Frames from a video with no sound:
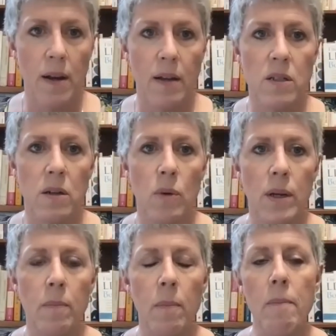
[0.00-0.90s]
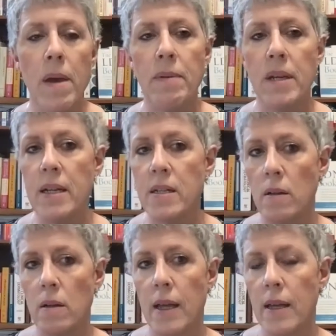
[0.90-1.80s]
And so we maybe need to
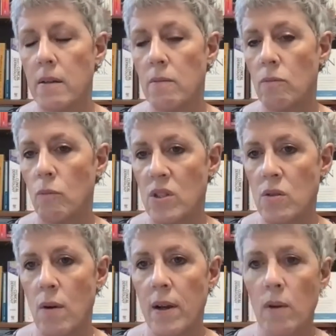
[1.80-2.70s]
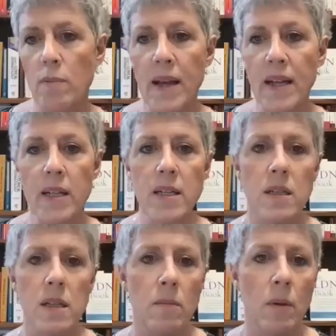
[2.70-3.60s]
look at what's going on with
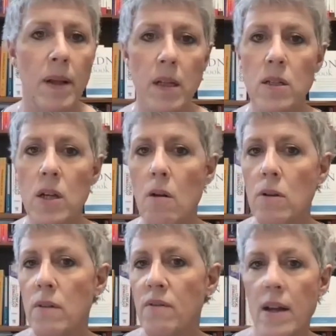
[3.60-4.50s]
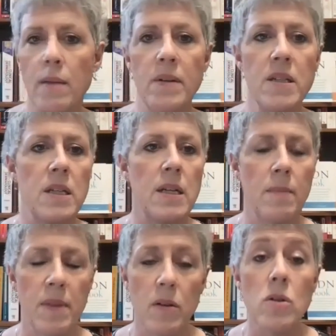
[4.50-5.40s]
magnesium or melatonin, vitamin D. I
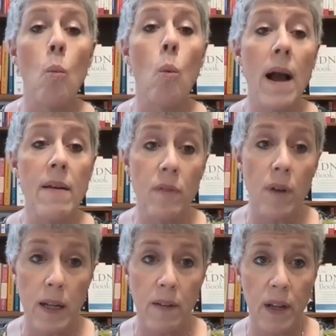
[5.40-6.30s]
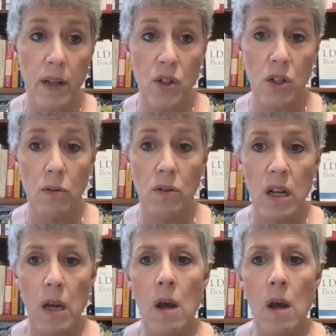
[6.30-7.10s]
mean, there's a wide variety of issues.